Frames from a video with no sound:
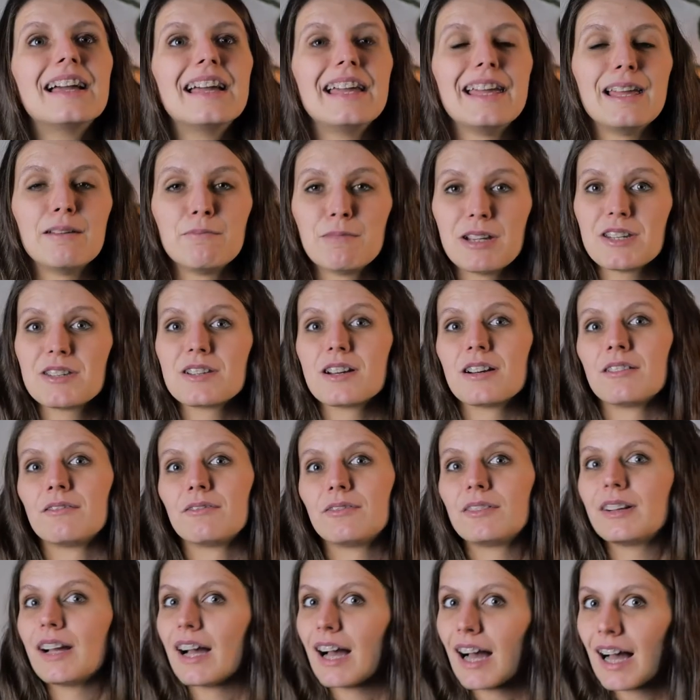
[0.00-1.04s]
Image
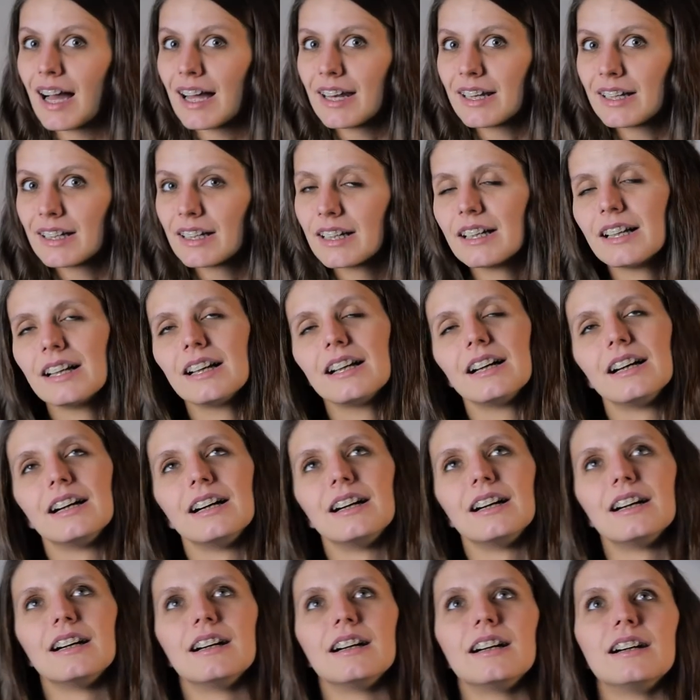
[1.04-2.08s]
of God.
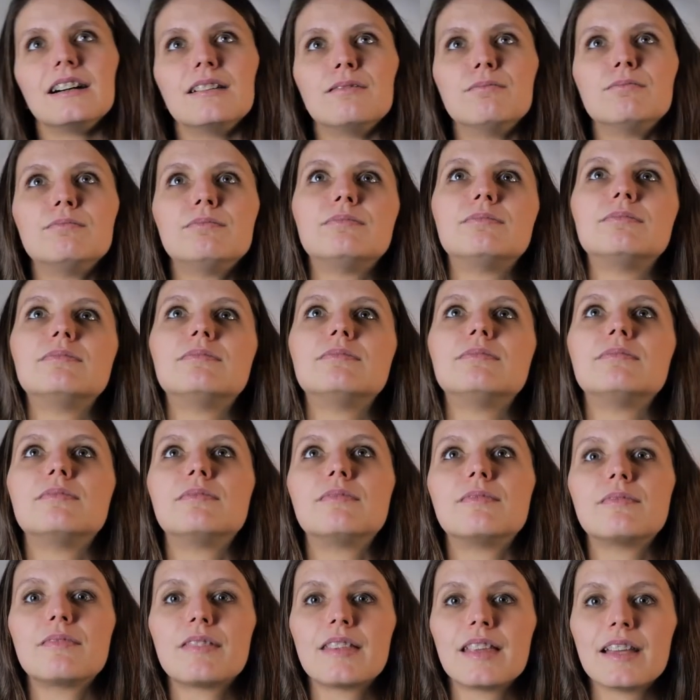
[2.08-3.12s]
Um,
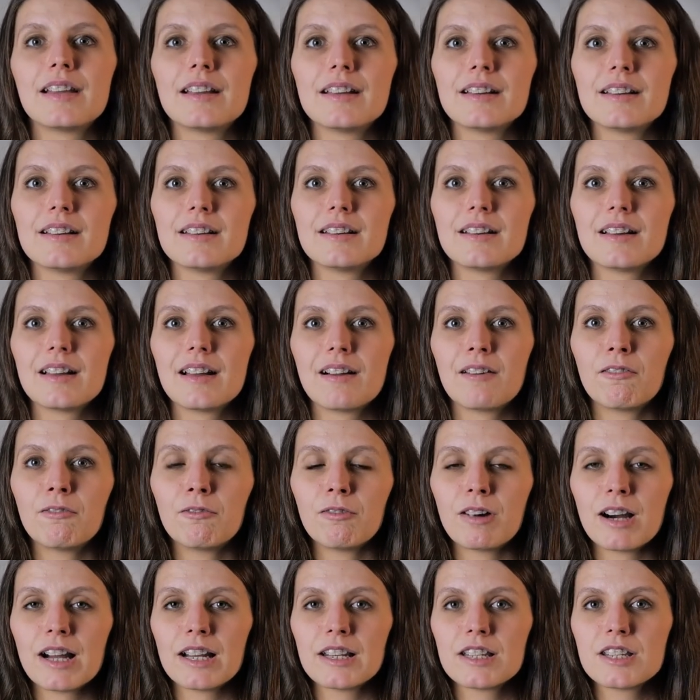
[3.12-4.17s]
uh,
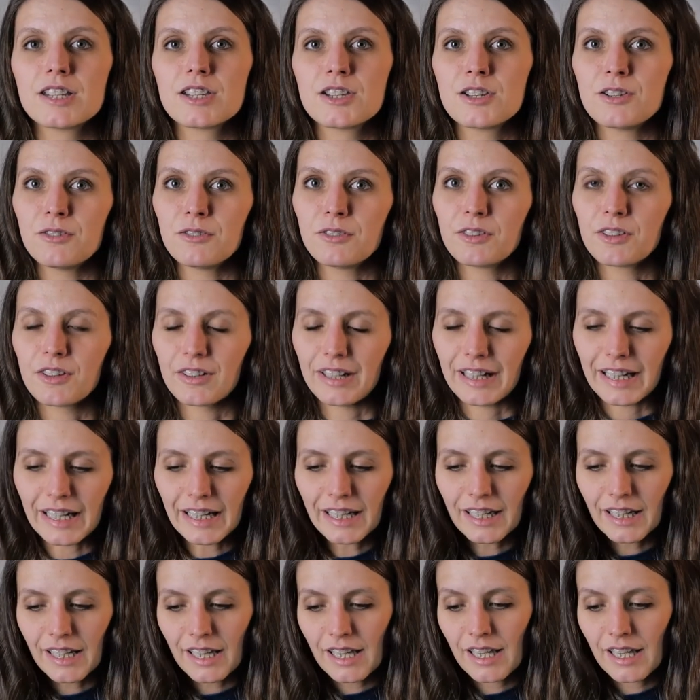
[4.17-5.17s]
one, two, three.